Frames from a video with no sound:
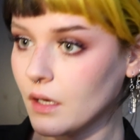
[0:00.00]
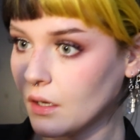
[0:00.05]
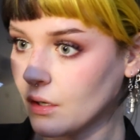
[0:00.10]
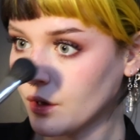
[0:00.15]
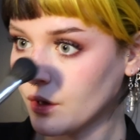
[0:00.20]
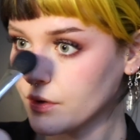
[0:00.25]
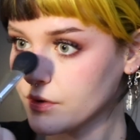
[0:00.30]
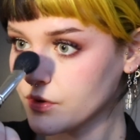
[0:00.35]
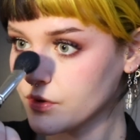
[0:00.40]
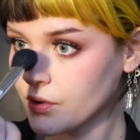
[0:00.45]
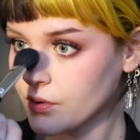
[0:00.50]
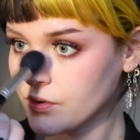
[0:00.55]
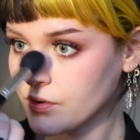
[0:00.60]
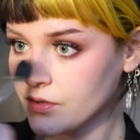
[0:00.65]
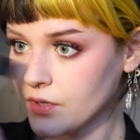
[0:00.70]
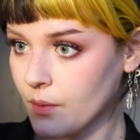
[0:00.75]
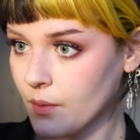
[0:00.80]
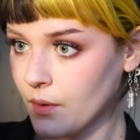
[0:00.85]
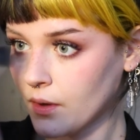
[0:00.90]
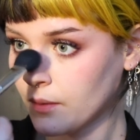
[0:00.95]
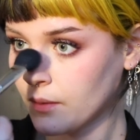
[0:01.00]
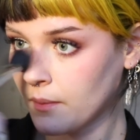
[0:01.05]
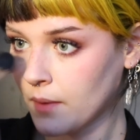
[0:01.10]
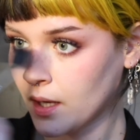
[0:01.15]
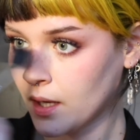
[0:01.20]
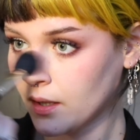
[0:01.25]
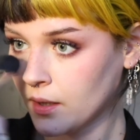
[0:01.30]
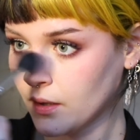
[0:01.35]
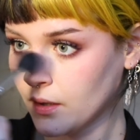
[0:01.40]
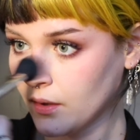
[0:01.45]
Also some on my
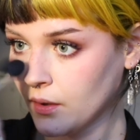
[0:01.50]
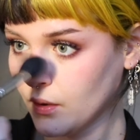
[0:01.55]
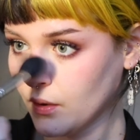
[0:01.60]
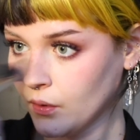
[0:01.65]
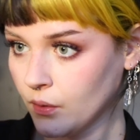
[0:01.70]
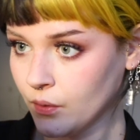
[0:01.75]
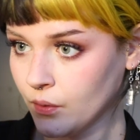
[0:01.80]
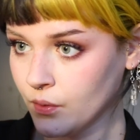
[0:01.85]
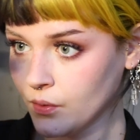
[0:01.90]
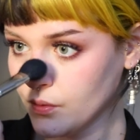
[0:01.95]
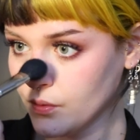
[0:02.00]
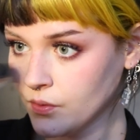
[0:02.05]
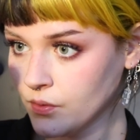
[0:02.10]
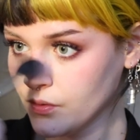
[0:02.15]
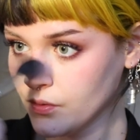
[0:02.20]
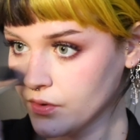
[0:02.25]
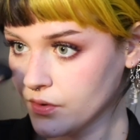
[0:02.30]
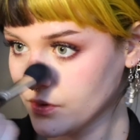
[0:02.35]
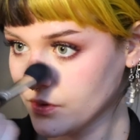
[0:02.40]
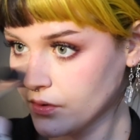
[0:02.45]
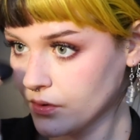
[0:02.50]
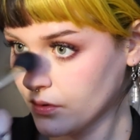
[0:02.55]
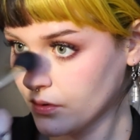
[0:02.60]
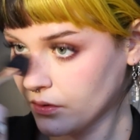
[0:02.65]
nose.